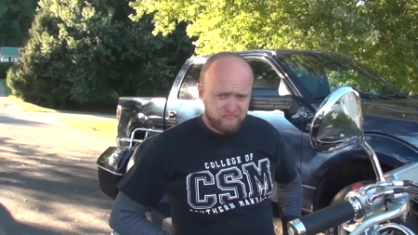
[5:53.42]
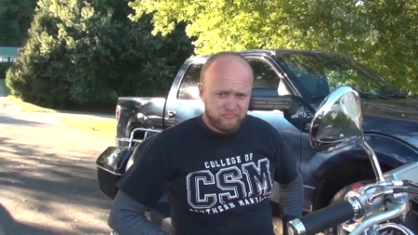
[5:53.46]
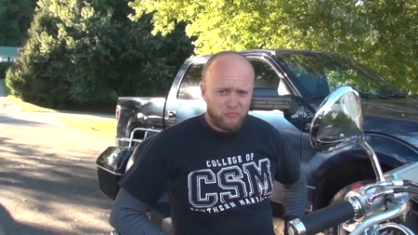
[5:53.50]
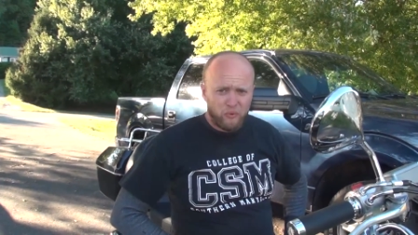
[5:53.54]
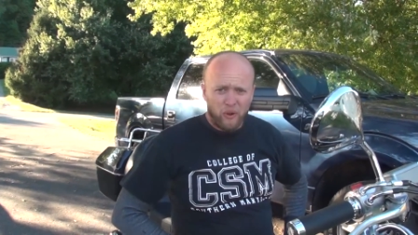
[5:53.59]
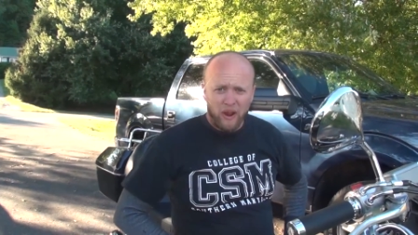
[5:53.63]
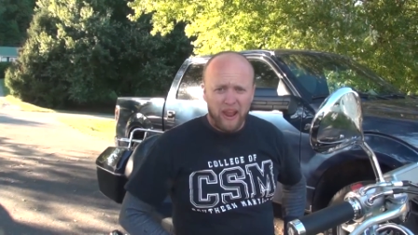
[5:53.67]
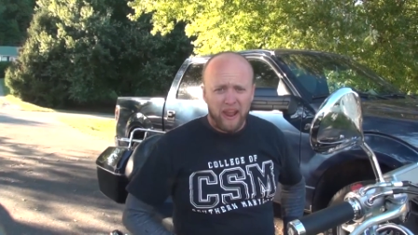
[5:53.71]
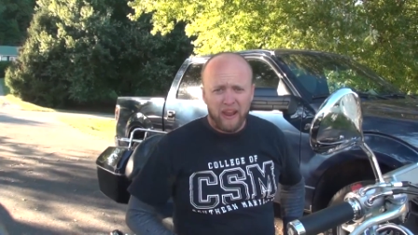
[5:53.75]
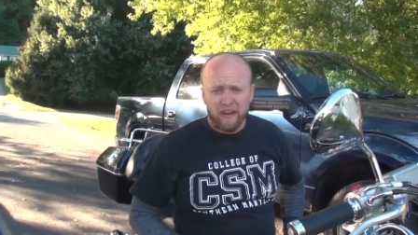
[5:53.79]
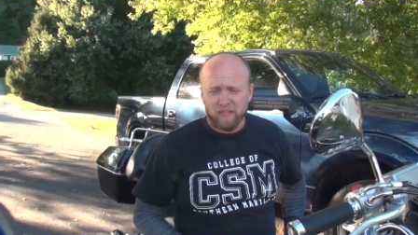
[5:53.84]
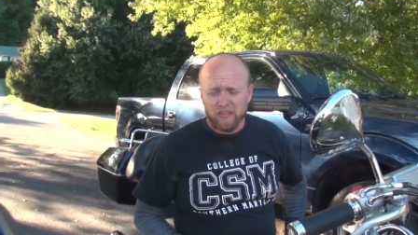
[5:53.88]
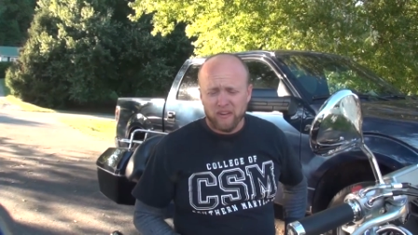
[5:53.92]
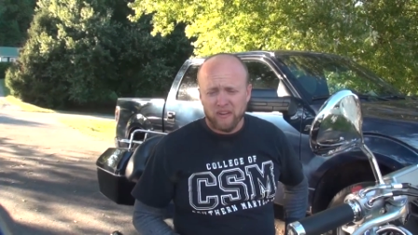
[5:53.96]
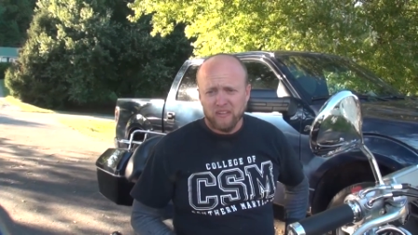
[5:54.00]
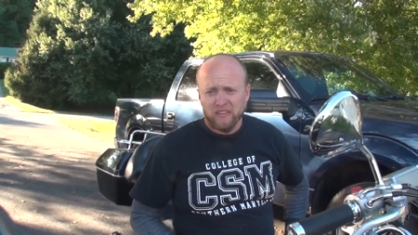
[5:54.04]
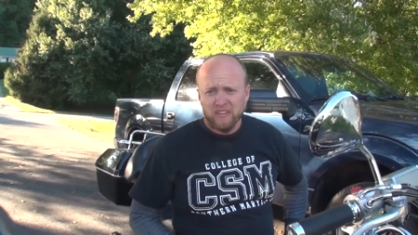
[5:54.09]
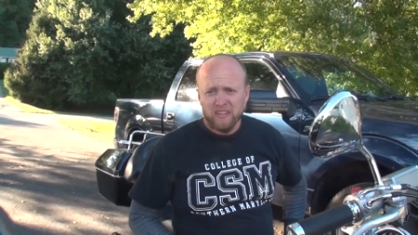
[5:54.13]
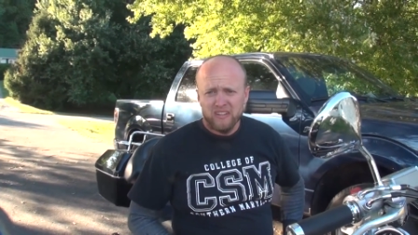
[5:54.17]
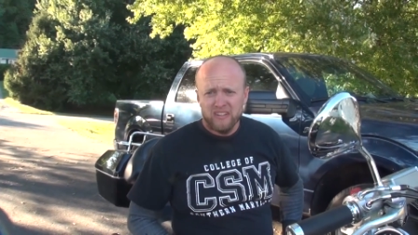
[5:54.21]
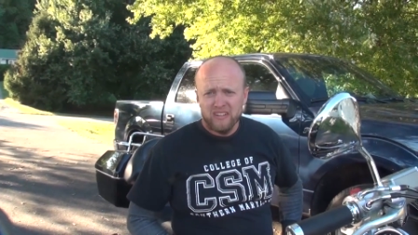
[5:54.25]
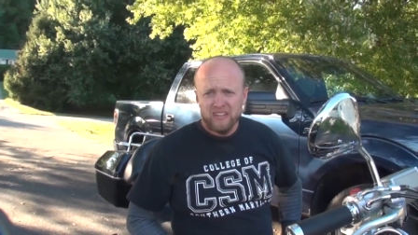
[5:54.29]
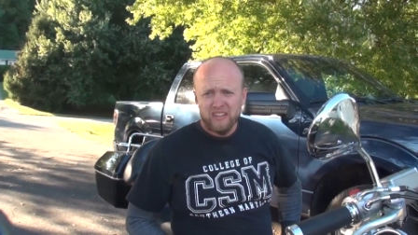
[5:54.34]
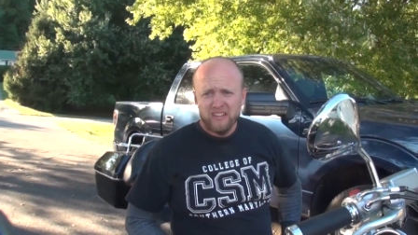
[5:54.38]
whatever. The
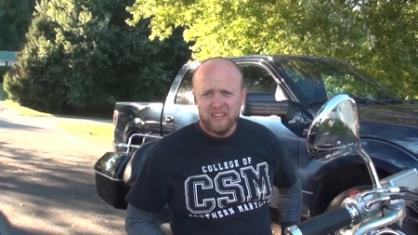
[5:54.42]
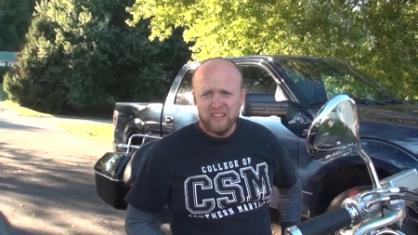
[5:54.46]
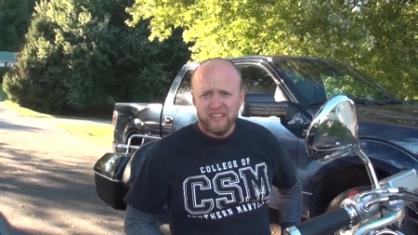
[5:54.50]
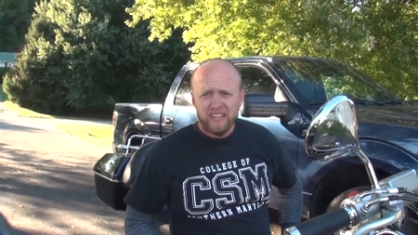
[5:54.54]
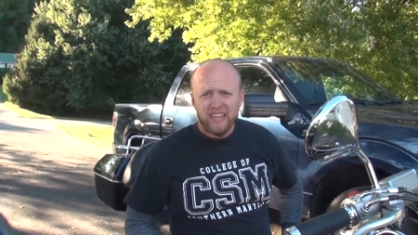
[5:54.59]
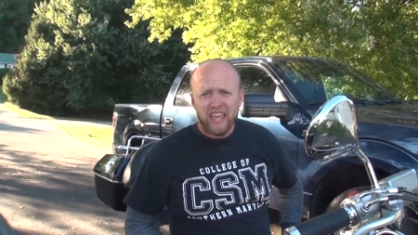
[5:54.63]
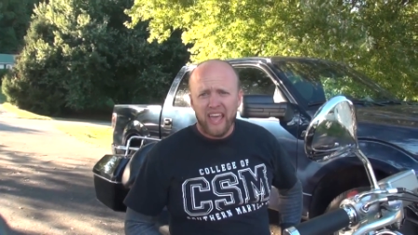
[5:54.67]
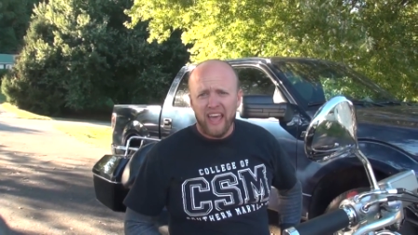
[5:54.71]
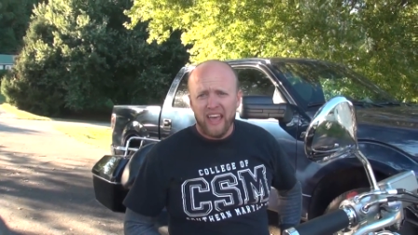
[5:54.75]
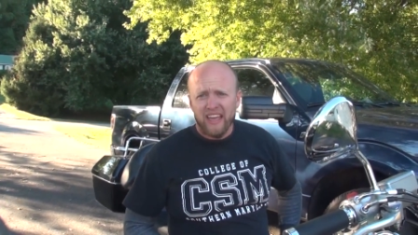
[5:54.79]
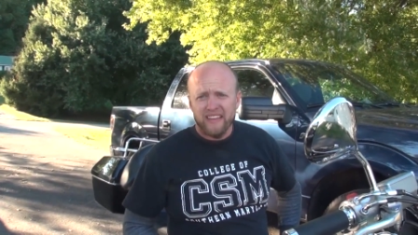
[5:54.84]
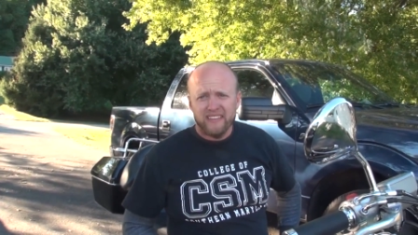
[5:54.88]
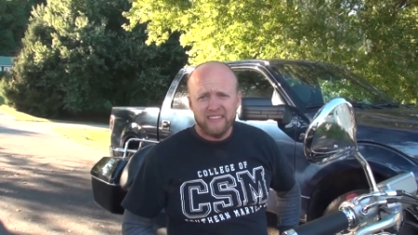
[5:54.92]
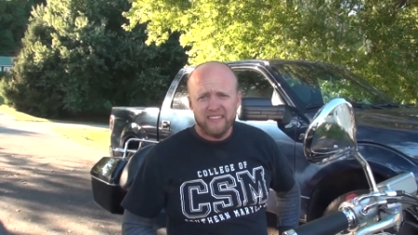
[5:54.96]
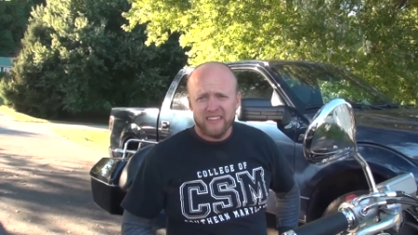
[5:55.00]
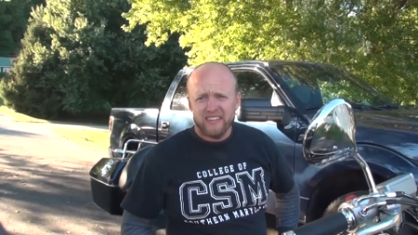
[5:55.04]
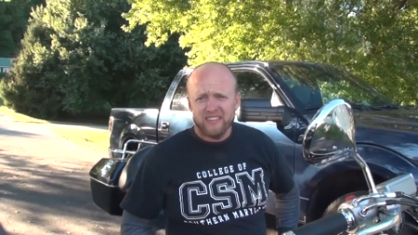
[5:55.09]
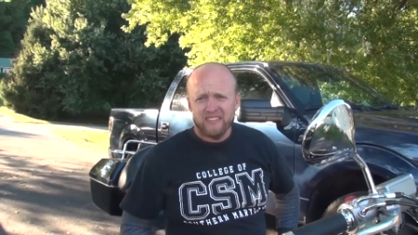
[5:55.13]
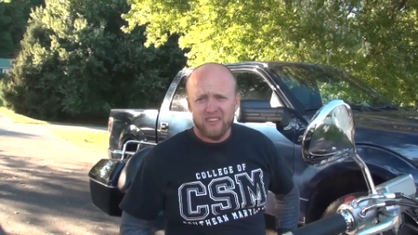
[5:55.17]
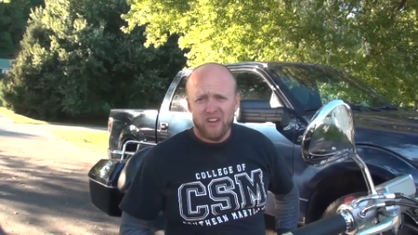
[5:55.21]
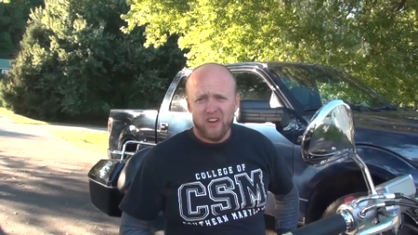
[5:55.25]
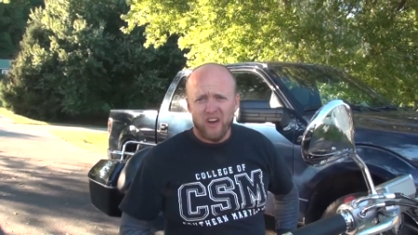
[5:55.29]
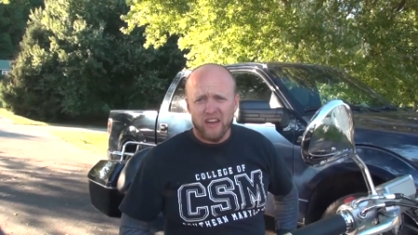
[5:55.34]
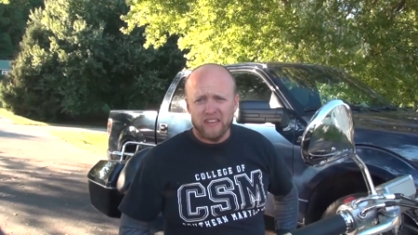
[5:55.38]
exhaust. Yeah, it's an
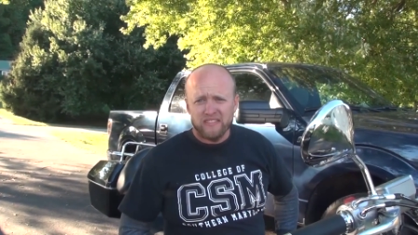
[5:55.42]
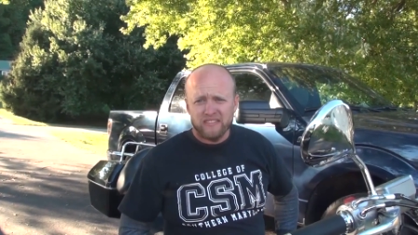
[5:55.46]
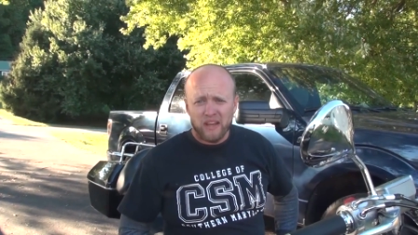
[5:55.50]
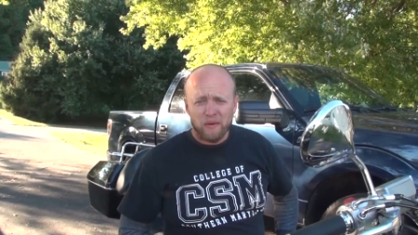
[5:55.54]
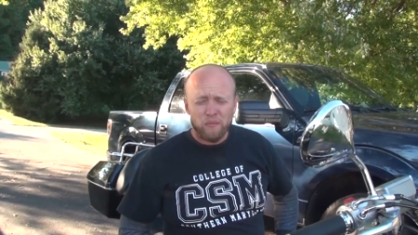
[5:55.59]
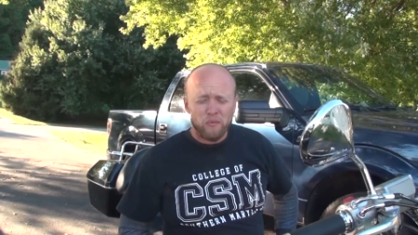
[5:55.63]
exhaust.